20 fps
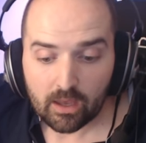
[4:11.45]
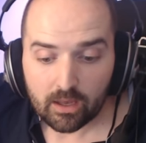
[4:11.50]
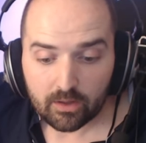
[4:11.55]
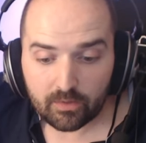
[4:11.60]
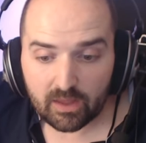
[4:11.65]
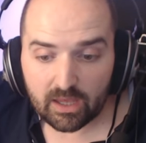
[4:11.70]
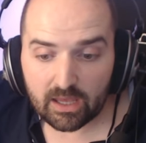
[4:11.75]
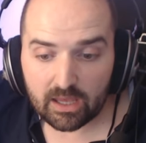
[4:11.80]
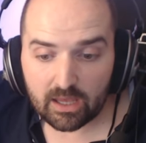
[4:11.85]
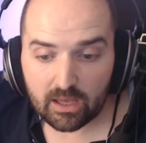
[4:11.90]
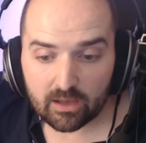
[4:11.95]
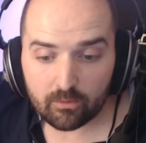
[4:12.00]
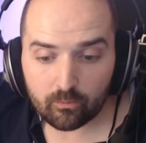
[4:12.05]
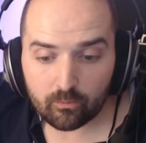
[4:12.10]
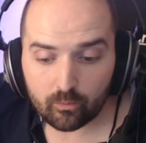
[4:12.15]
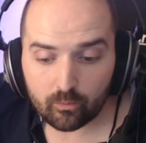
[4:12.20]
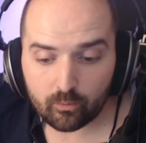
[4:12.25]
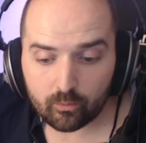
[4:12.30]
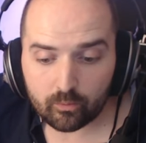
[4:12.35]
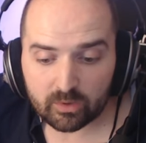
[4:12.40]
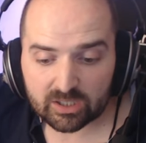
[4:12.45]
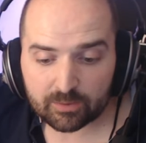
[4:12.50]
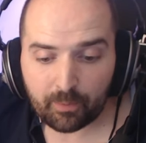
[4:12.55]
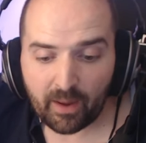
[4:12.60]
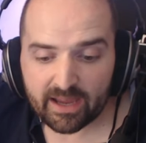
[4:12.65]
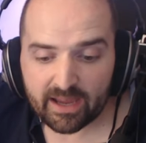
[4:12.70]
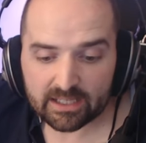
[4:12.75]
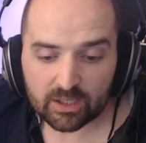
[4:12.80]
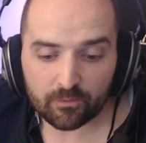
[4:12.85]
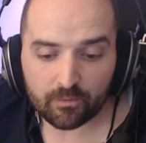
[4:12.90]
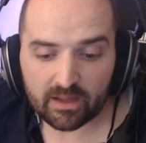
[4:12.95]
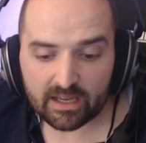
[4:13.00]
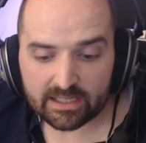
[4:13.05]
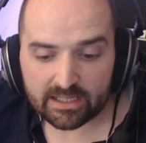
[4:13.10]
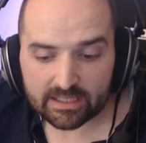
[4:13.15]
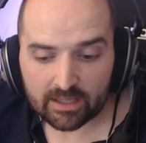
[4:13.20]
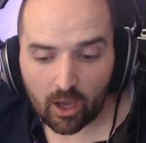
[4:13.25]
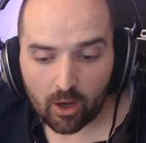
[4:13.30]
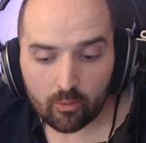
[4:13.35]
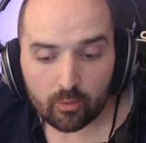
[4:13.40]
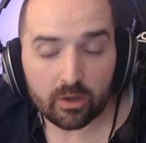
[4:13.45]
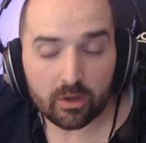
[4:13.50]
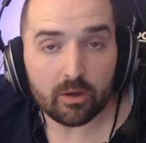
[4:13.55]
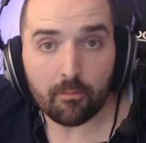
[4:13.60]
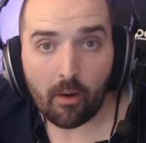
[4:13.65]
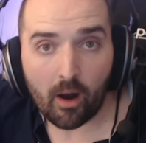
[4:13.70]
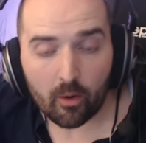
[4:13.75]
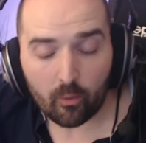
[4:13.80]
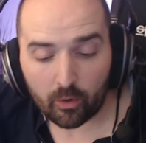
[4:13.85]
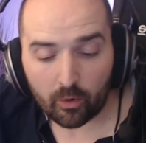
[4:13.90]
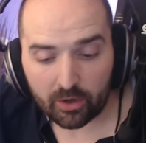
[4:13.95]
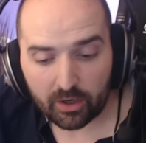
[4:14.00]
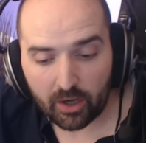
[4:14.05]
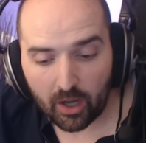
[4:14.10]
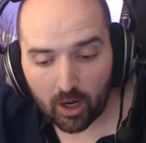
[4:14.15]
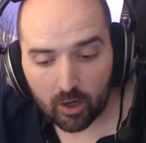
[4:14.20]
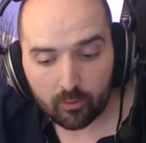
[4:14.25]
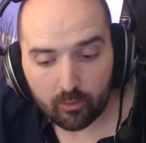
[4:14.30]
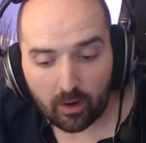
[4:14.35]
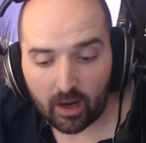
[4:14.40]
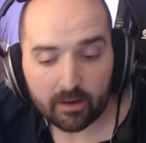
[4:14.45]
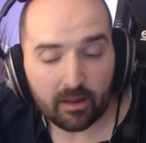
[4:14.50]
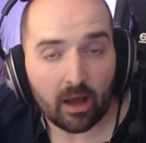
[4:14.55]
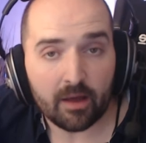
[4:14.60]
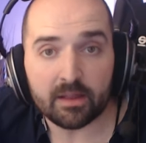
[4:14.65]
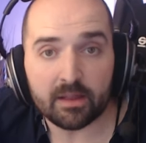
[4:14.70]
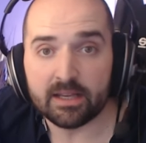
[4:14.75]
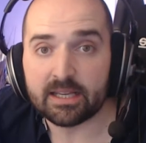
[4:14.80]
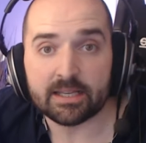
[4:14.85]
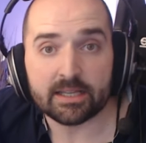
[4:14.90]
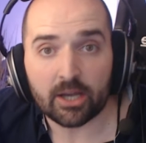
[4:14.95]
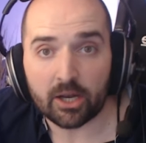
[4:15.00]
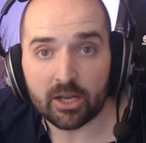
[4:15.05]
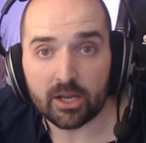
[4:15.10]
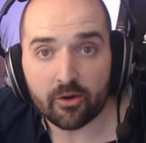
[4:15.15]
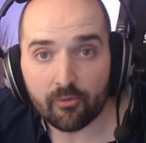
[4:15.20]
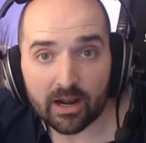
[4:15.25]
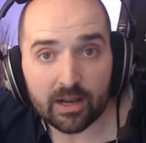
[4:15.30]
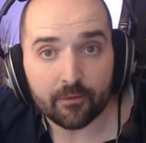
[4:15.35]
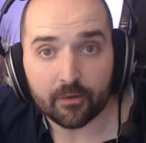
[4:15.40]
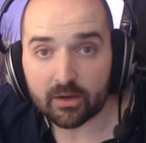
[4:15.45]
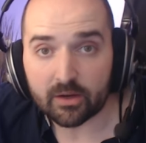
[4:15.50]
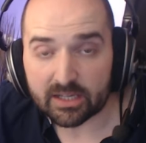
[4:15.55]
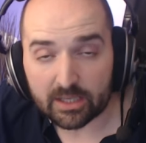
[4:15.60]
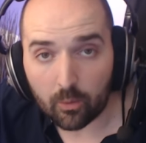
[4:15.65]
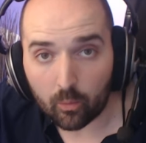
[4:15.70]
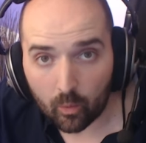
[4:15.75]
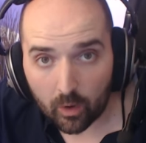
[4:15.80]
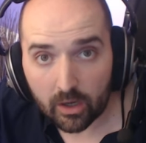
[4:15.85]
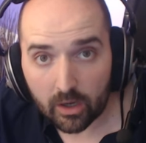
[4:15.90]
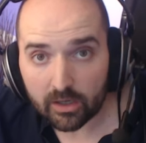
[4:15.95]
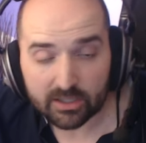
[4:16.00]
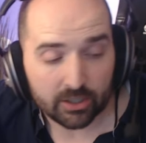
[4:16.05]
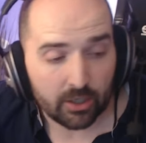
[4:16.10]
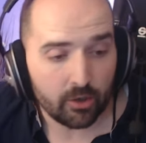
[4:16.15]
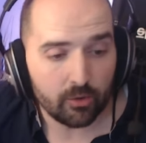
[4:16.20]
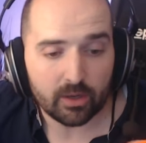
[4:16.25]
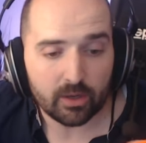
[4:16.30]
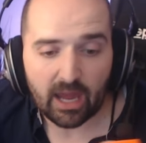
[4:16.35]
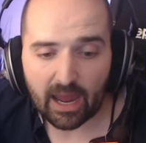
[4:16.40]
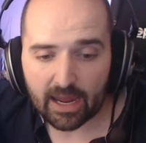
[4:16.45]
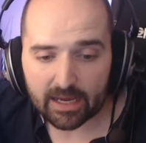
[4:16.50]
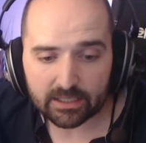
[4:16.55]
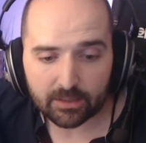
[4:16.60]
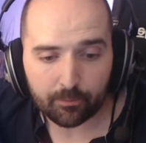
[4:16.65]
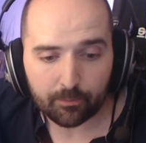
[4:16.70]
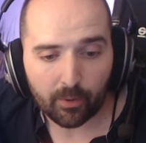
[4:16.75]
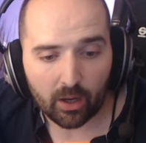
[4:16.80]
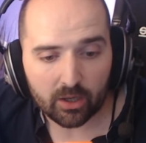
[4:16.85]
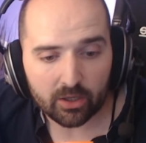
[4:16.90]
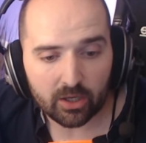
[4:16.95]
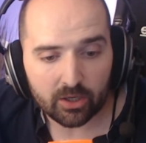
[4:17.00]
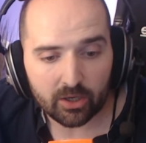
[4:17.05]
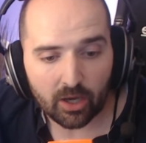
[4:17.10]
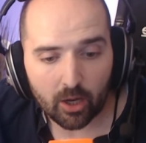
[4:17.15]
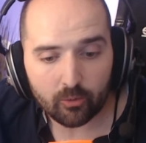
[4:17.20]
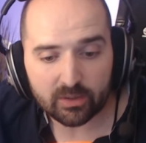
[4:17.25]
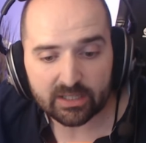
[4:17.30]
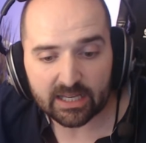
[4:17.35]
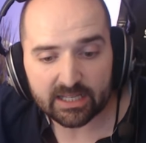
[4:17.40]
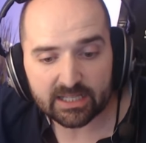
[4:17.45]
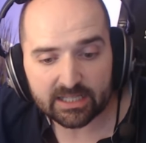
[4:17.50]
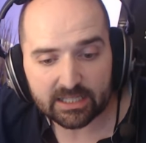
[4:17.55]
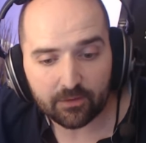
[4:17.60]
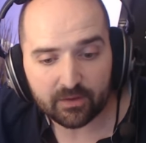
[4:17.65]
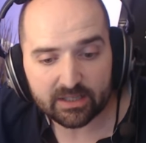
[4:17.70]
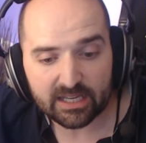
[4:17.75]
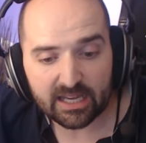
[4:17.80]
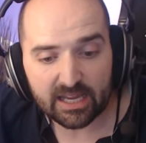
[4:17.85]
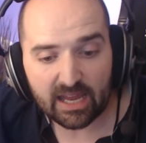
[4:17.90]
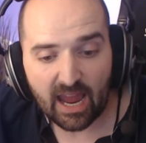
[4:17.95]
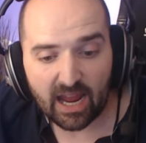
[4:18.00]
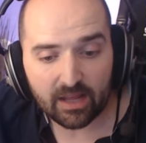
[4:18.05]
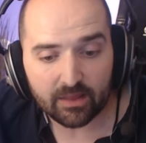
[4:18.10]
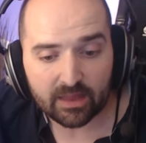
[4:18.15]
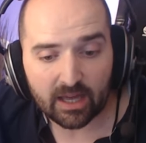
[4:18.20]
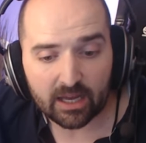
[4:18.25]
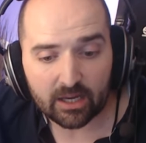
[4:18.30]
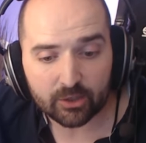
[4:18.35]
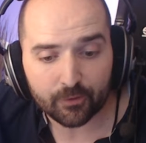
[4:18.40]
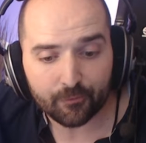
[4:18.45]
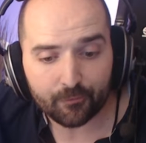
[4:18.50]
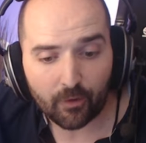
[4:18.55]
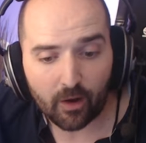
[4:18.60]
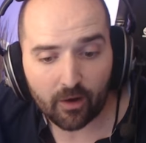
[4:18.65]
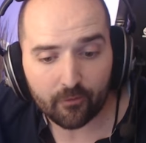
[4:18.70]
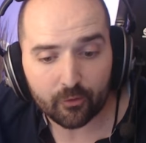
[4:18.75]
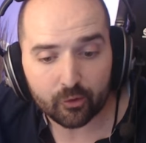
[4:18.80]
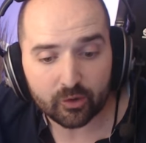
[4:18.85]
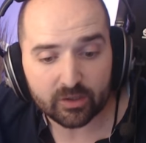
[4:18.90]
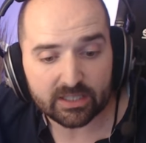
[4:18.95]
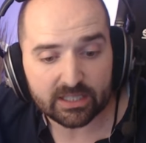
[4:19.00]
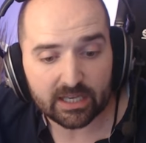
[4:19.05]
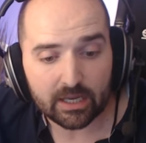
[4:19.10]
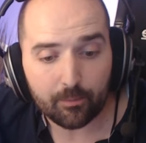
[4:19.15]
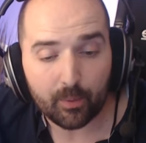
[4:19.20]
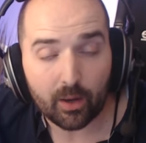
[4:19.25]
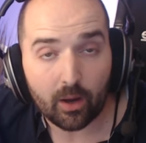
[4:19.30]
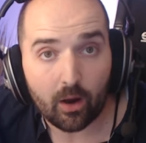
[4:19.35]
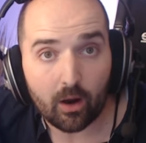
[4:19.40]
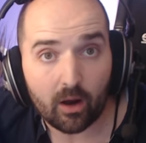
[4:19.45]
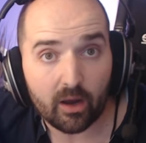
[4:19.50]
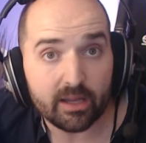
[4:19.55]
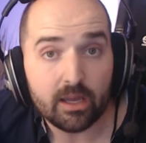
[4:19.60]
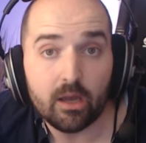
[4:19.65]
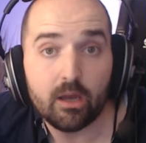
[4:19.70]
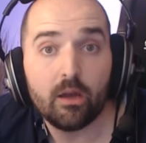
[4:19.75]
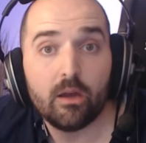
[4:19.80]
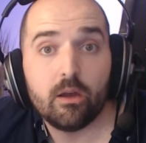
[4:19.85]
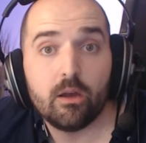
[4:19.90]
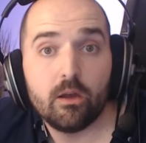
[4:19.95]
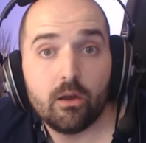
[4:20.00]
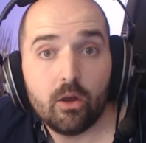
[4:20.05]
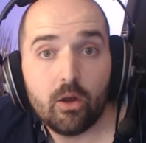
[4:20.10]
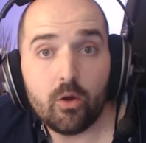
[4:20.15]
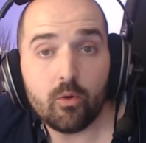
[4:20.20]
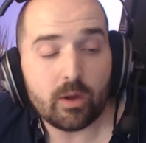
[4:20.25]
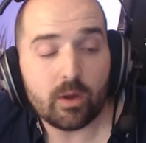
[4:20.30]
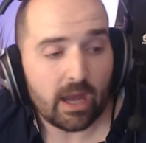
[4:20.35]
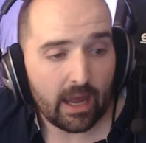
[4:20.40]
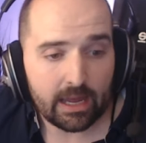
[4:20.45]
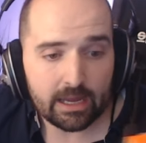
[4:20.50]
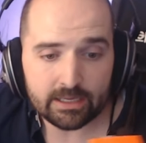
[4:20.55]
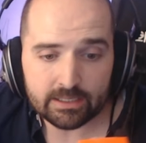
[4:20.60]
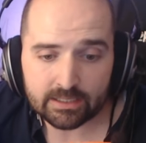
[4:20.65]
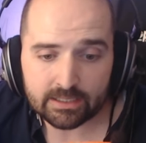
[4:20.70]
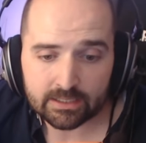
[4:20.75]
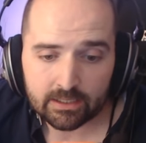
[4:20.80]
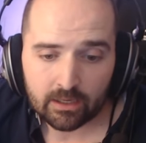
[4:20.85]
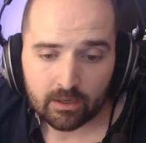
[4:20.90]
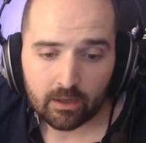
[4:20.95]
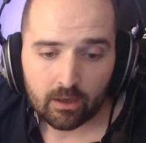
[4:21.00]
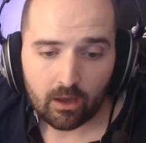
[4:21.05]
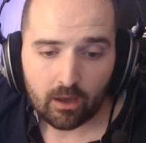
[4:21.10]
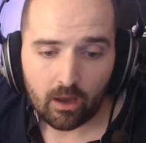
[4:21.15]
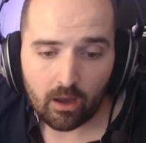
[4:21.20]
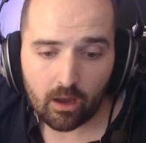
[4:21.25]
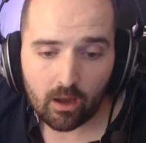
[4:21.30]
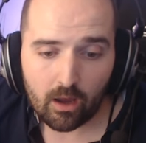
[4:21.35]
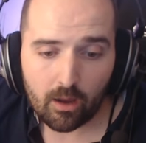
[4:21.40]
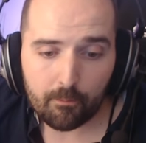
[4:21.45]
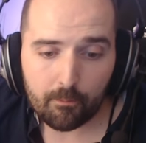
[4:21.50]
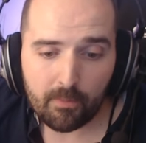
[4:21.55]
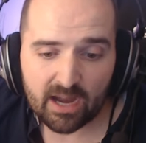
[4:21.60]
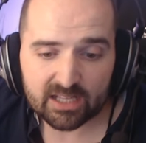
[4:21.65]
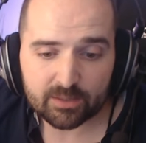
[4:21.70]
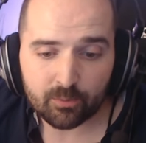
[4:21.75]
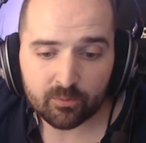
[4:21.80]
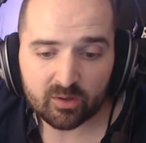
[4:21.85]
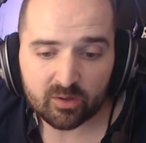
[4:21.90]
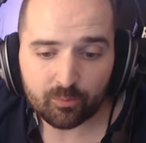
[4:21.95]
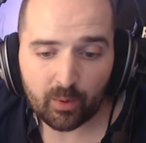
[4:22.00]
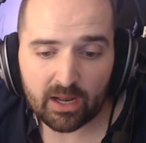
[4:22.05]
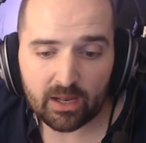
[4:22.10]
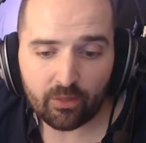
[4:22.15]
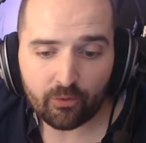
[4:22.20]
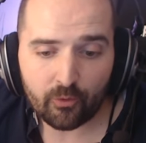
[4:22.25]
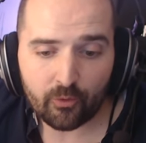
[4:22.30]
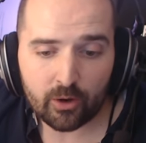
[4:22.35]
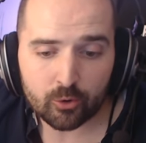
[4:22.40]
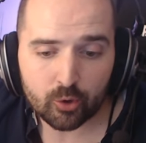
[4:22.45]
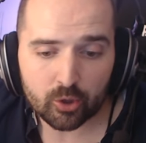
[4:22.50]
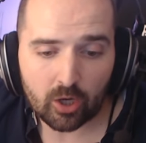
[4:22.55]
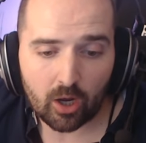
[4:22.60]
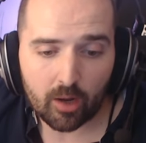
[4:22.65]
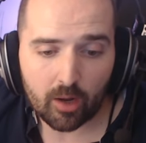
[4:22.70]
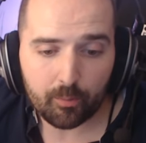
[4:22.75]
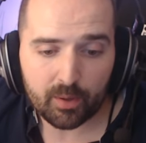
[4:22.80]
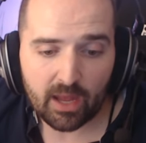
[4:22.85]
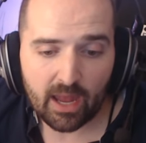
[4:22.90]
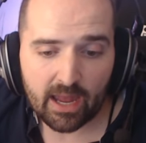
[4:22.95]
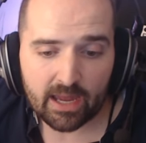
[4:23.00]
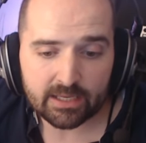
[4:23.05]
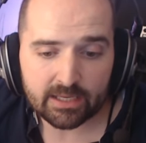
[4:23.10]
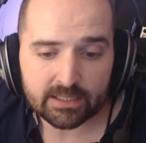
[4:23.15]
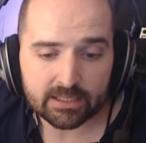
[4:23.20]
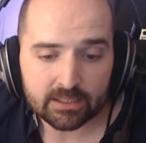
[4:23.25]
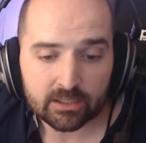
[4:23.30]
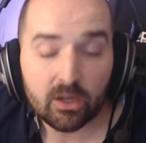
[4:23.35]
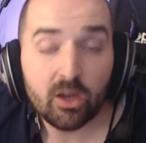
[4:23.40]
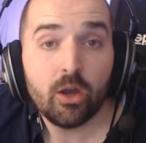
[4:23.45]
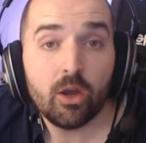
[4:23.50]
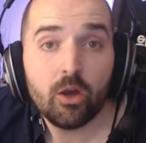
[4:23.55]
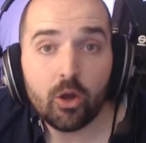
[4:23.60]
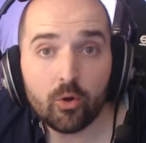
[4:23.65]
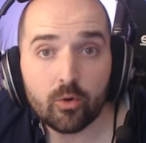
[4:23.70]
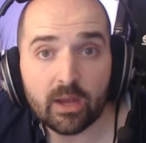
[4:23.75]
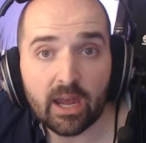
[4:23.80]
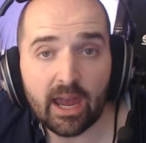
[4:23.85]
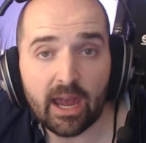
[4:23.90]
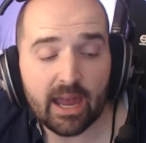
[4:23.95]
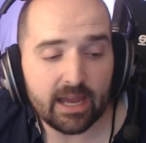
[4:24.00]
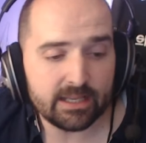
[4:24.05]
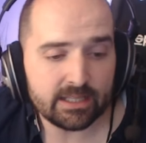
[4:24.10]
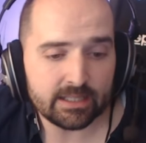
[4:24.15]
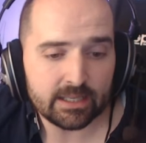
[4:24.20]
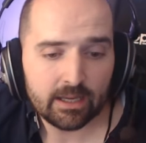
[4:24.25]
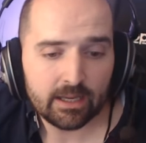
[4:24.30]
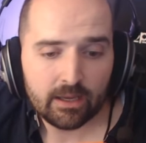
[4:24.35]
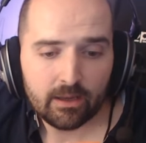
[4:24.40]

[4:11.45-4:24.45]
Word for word: The specs of this, though, you might want to know. I think this is totally irrelevant because it works and who cares. But, you know, sensitivity, 8,500 CPI. Who cares? Maximum speed, 300 IPS. Who cares?